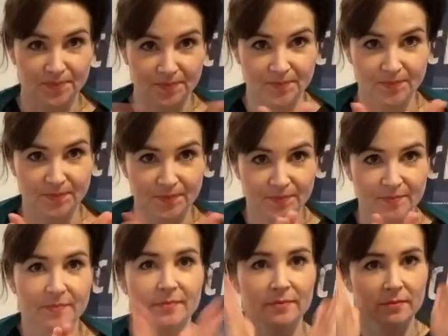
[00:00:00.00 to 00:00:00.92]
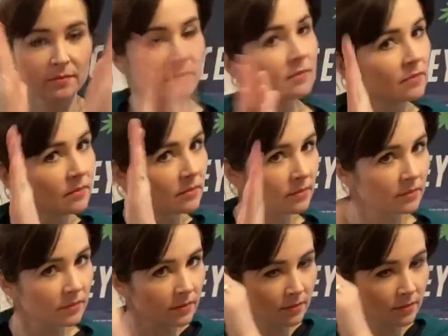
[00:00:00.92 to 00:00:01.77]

Nobody speaks.